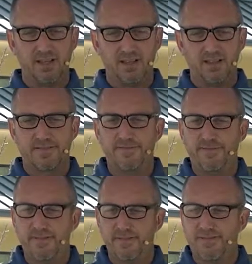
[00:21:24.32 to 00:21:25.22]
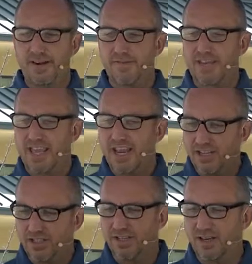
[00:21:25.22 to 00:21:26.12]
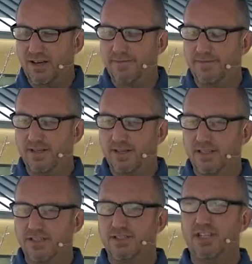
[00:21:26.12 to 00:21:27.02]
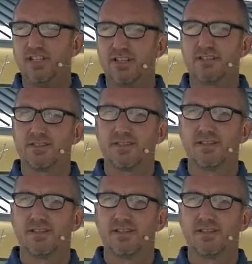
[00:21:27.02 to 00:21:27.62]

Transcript: this ver- verification of Jesus.